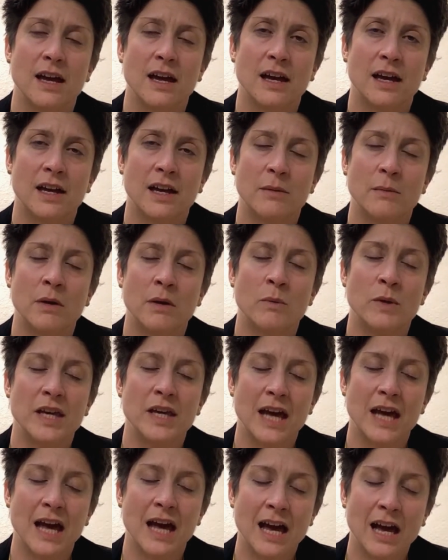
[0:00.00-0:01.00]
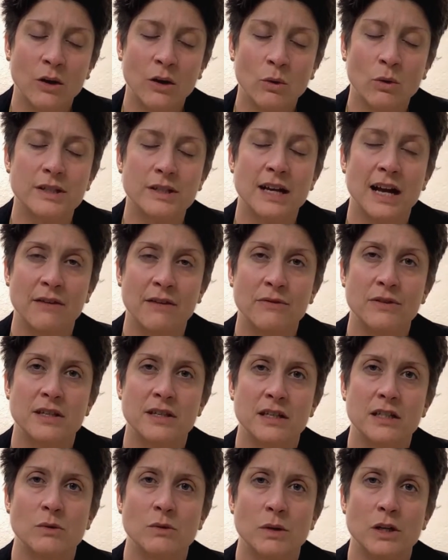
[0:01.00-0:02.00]
and we cannot have the
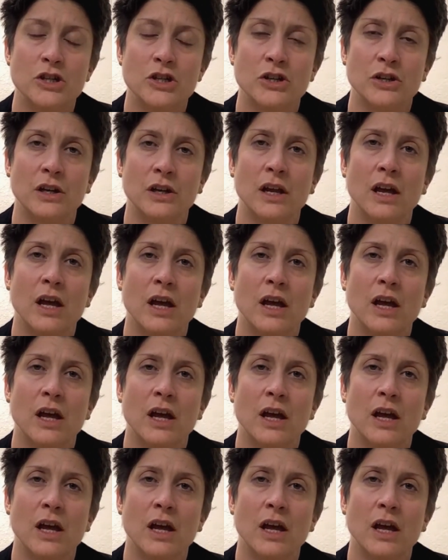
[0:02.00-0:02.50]
situation